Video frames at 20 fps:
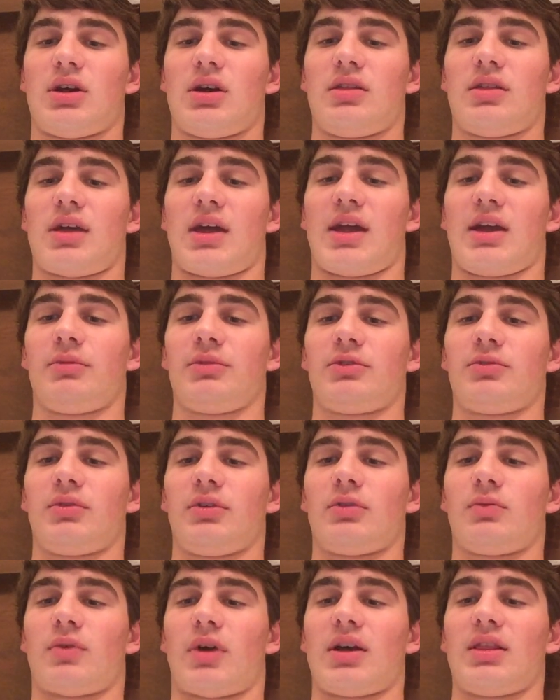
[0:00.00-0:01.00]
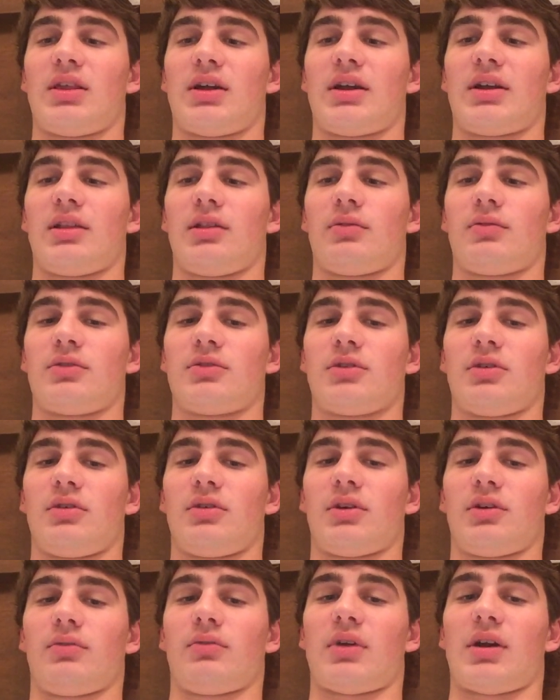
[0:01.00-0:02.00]
The angle between the white light and the
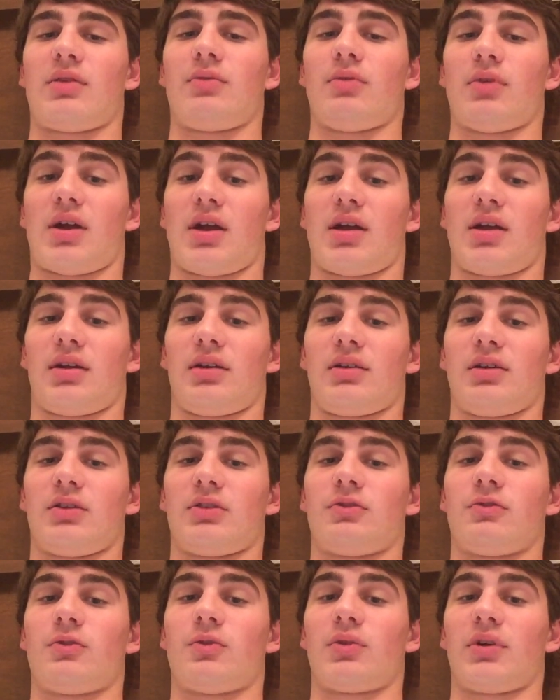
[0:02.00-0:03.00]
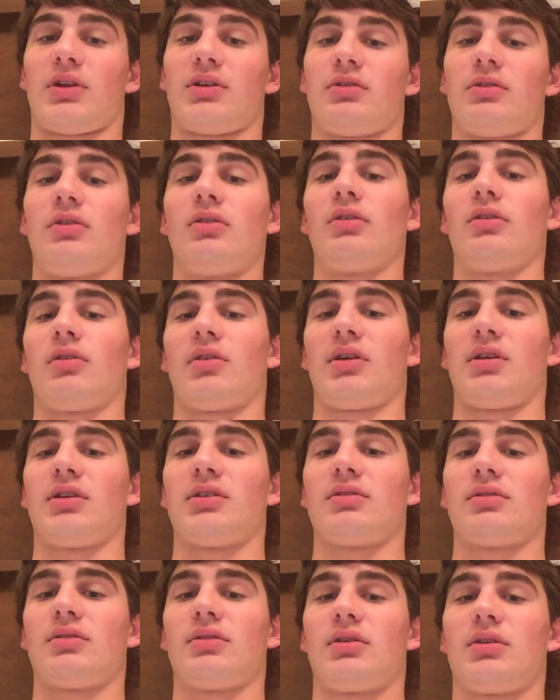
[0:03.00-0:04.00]
returning red ray is 42
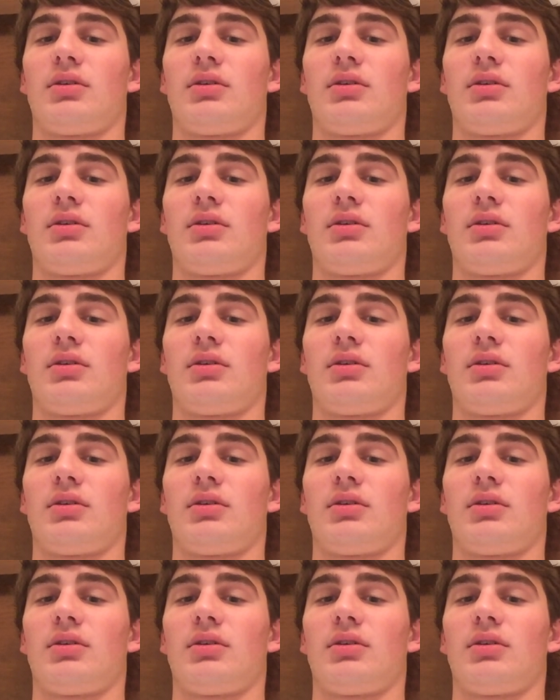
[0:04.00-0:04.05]
degrees.